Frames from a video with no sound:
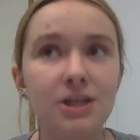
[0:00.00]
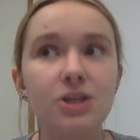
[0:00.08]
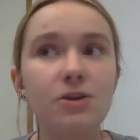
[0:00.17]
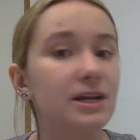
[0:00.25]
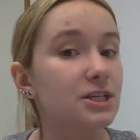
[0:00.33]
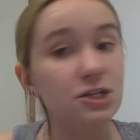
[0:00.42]

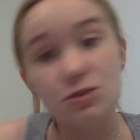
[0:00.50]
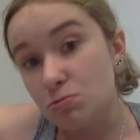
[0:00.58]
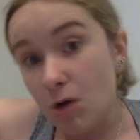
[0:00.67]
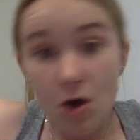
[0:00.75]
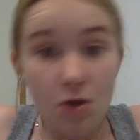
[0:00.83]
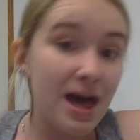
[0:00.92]
You can just
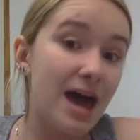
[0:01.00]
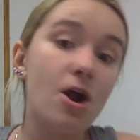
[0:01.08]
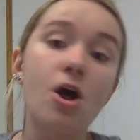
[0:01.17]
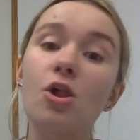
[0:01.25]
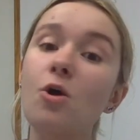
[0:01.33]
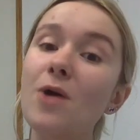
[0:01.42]
throw that
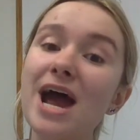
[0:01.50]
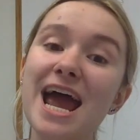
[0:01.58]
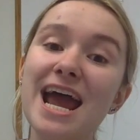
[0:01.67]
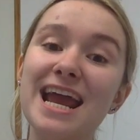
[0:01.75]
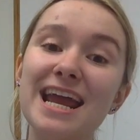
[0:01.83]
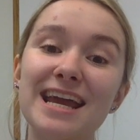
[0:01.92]
all
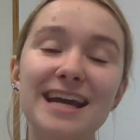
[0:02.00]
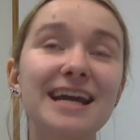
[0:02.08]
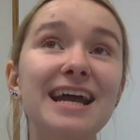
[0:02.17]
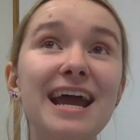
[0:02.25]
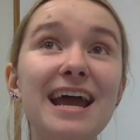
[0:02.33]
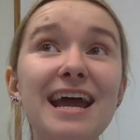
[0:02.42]
away
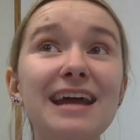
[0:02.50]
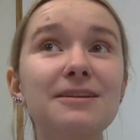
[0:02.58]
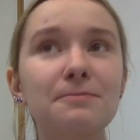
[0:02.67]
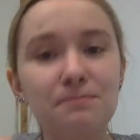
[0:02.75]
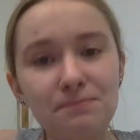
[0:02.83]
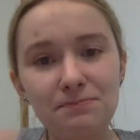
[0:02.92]

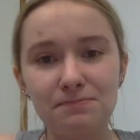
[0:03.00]
and